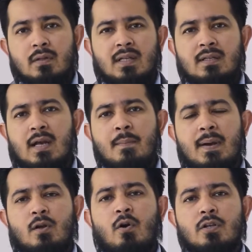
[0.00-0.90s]
can come
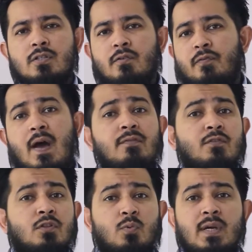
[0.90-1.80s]
at a cost of 5
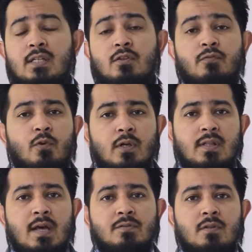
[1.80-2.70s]
to 20 to
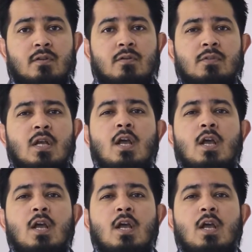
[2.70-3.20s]
40,000 dirhams.